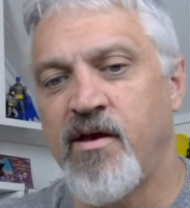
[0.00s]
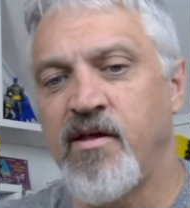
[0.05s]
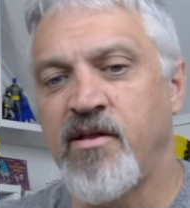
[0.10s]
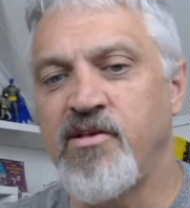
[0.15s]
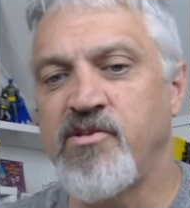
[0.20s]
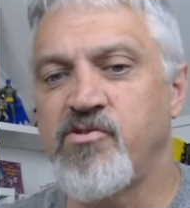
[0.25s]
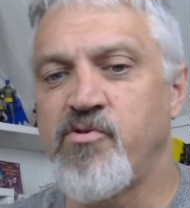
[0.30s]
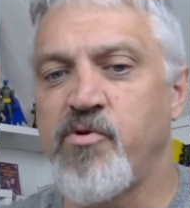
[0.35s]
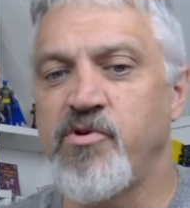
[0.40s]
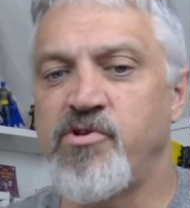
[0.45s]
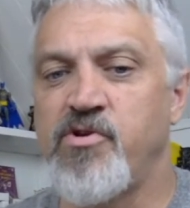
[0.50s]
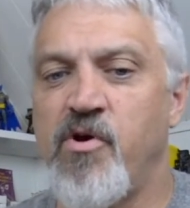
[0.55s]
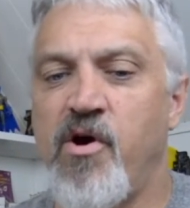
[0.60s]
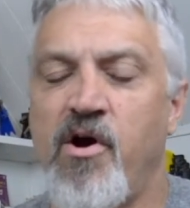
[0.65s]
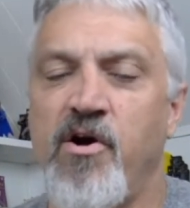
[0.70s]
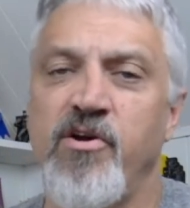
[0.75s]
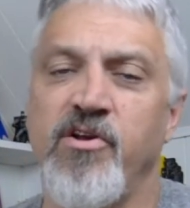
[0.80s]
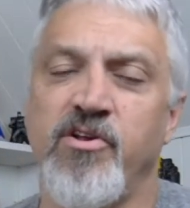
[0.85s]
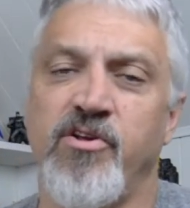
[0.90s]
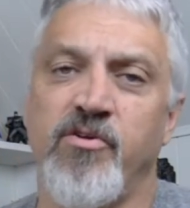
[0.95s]
He's going to
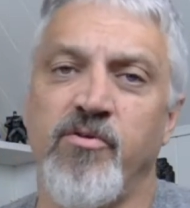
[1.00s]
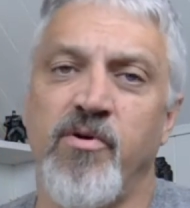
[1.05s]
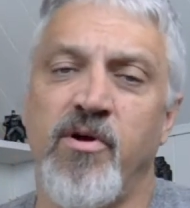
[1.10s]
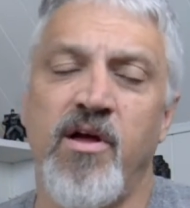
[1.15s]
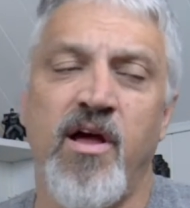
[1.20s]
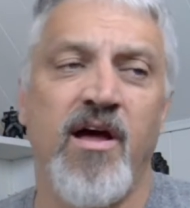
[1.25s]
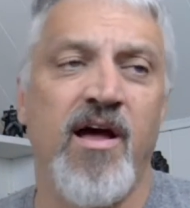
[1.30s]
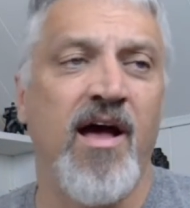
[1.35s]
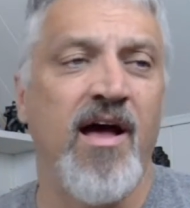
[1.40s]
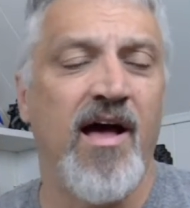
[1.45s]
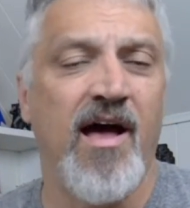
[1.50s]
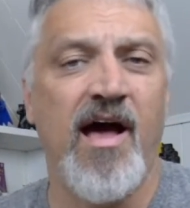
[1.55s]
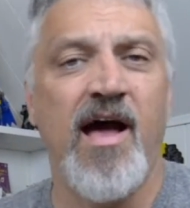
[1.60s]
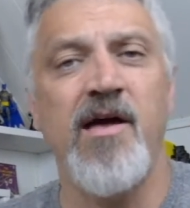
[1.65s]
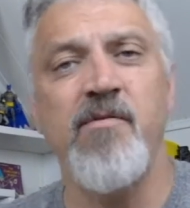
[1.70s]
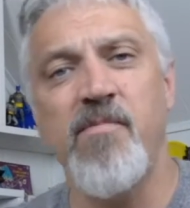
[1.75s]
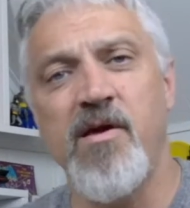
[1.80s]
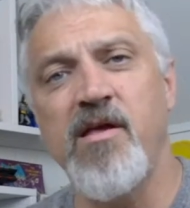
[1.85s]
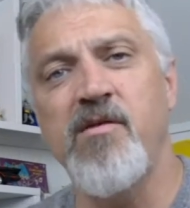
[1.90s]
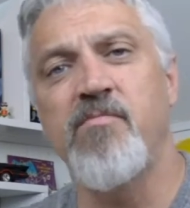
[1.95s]
argue,
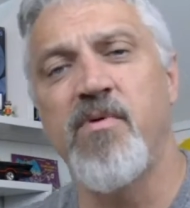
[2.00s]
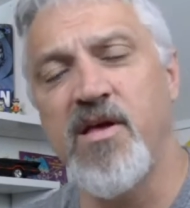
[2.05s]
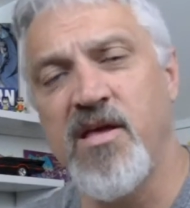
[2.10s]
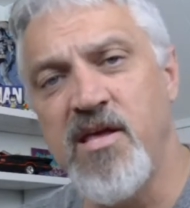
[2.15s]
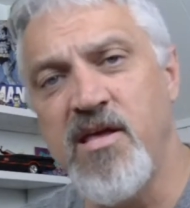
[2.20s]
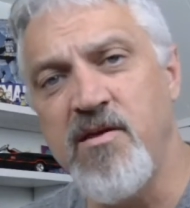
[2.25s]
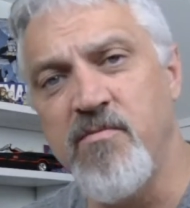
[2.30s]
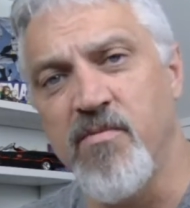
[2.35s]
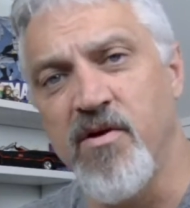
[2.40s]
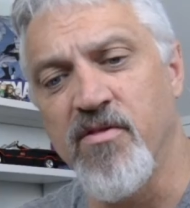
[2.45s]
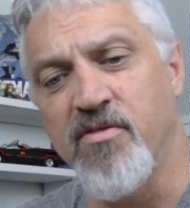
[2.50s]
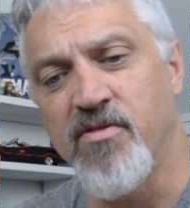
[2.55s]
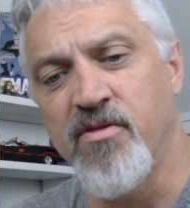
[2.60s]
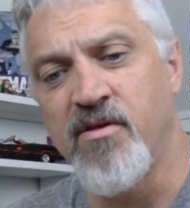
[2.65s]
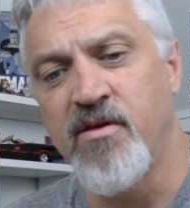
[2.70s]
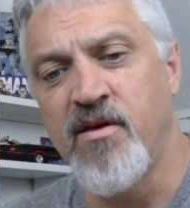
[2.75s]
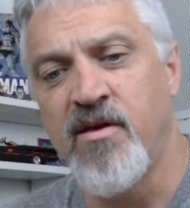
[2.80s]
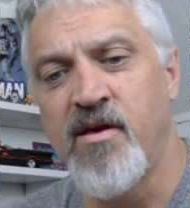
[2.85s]
I made Behemoth